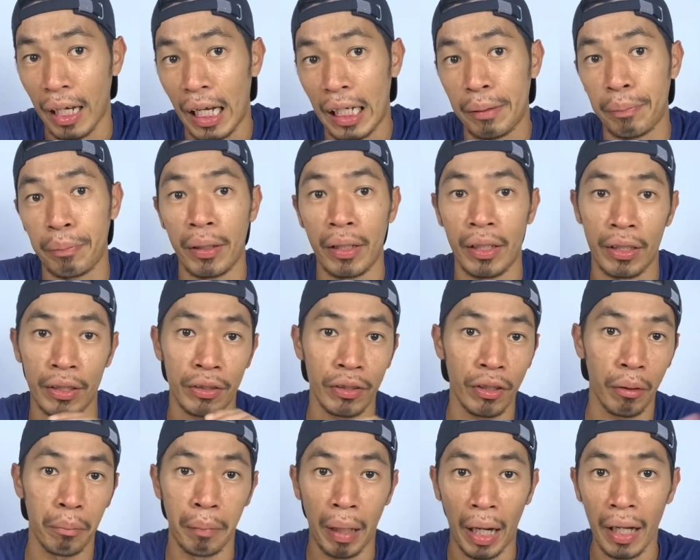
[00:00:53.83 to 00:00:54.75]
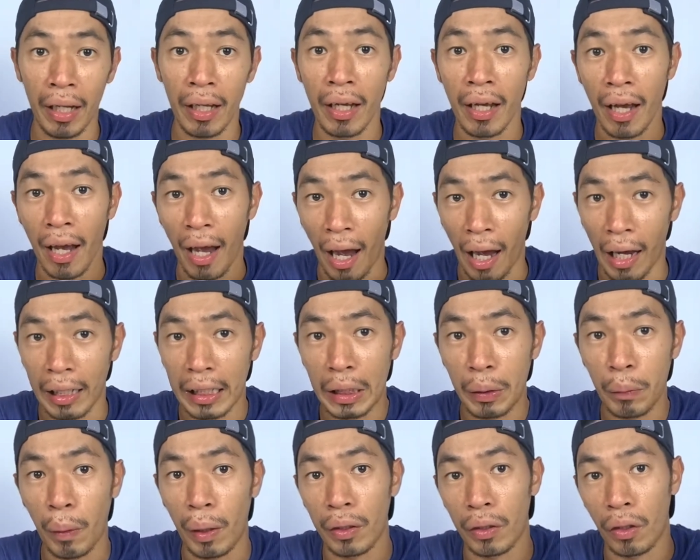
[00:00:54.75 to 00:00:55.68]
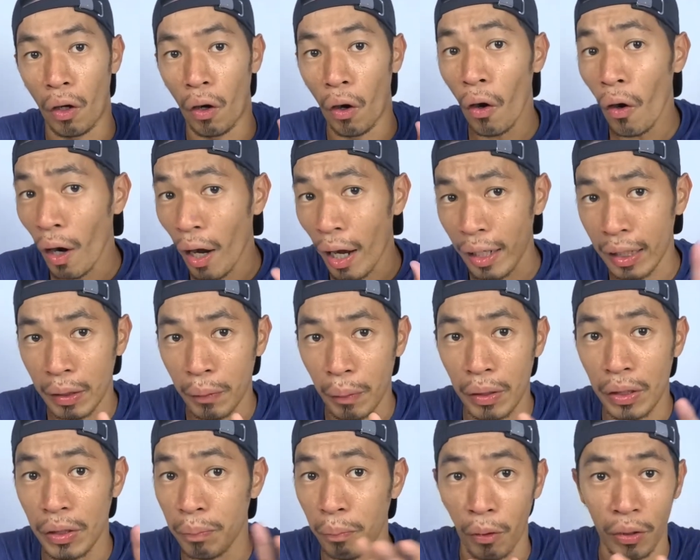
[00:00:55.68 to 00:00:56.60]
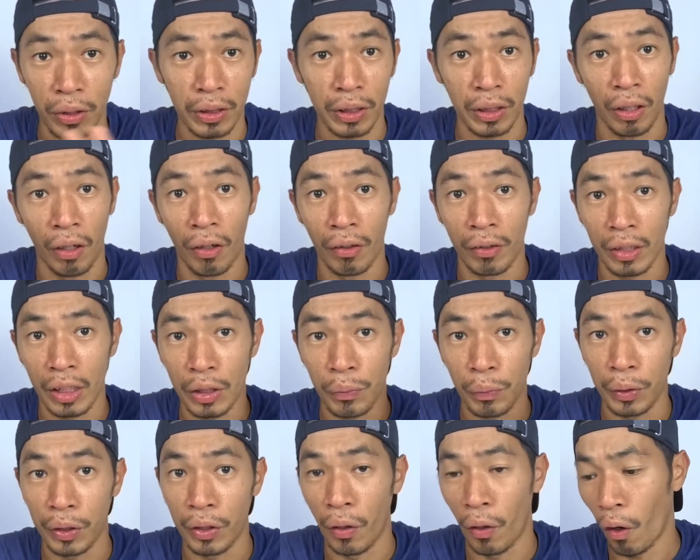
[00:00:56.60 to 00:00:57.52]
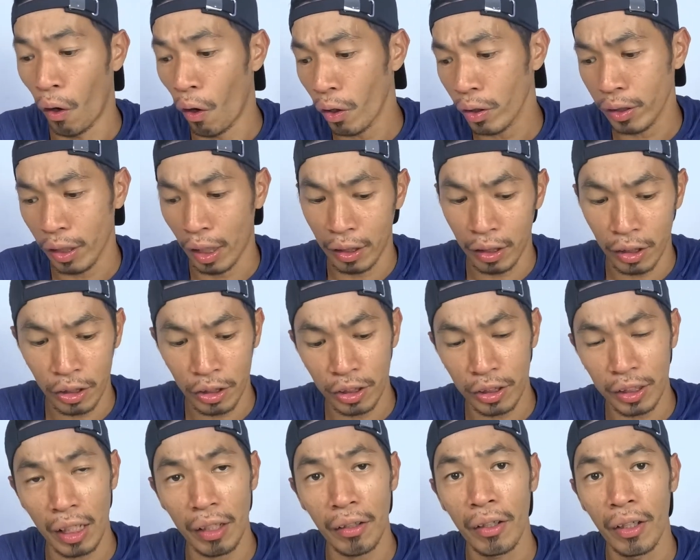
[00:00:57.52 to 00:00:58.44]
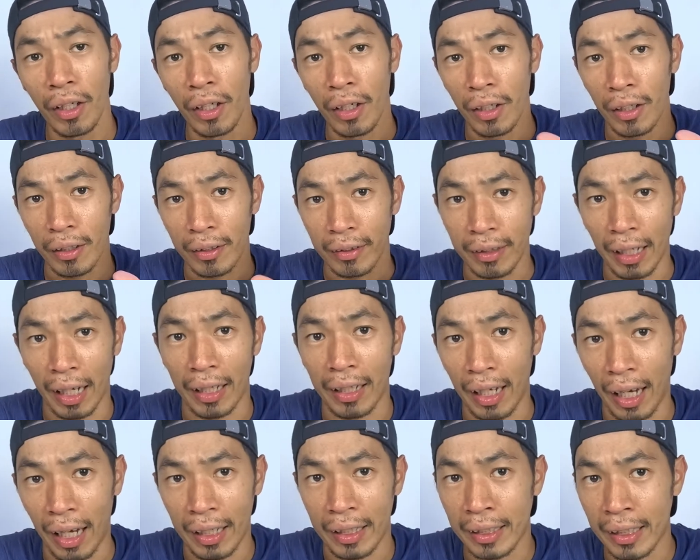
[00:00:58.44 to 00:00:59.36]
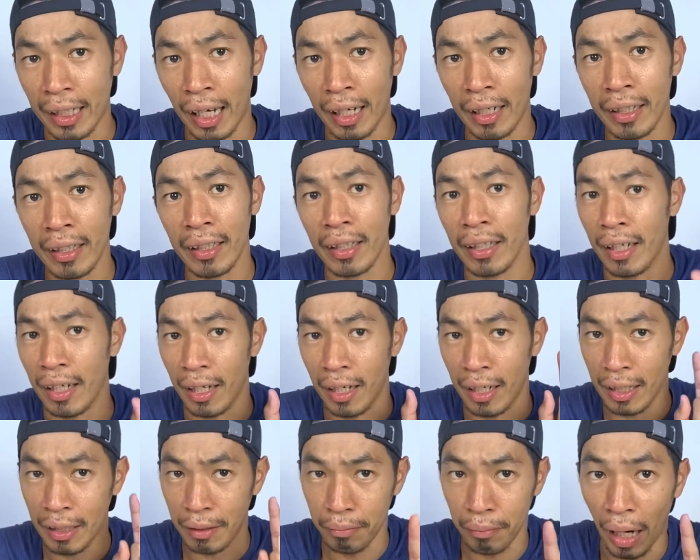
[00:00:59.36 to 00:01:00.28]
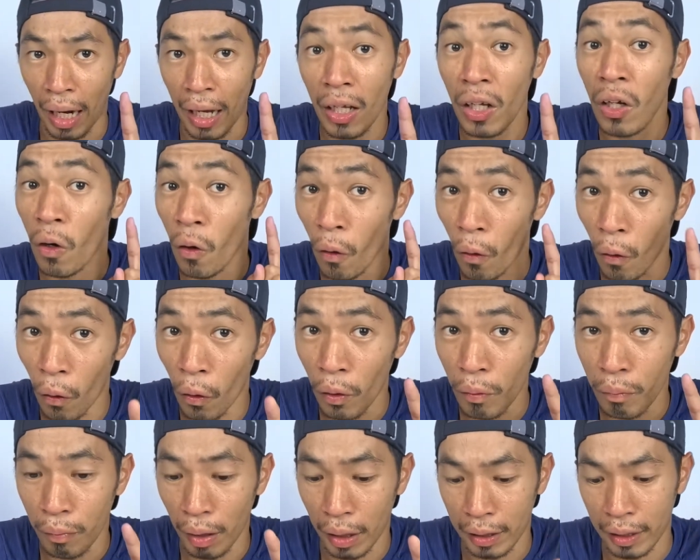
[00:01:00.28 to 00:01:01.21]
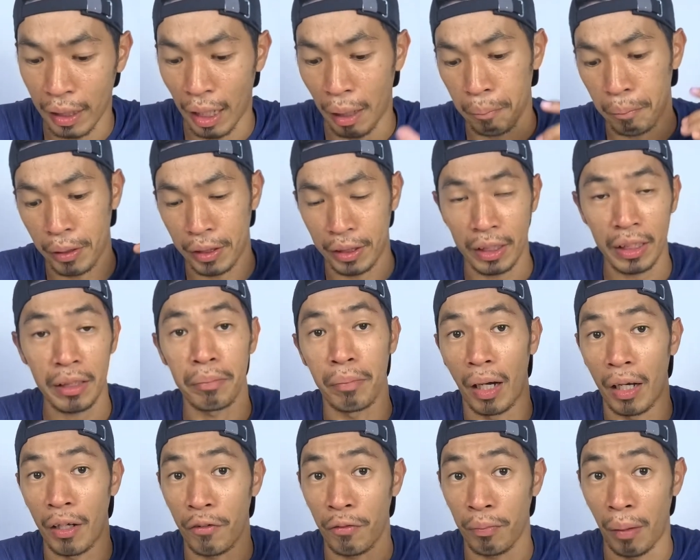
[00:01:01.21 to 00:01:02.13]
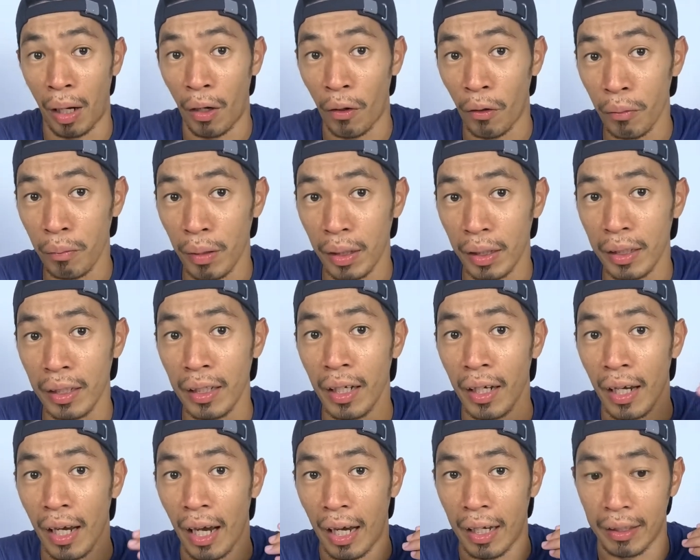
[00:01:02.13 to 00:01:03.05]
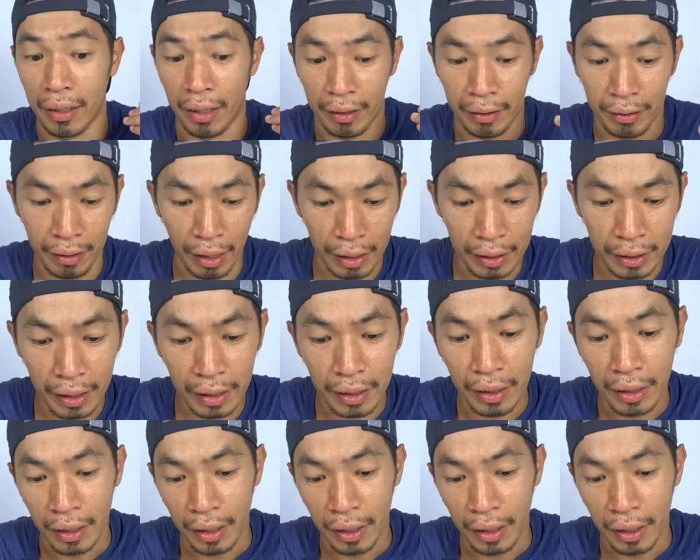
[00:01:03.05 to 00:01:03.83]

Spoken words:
experience. It's not by anyone or anyone's sponsor on this video. All the energy gel that I get it is my own money. I purchased by my own money and I test it,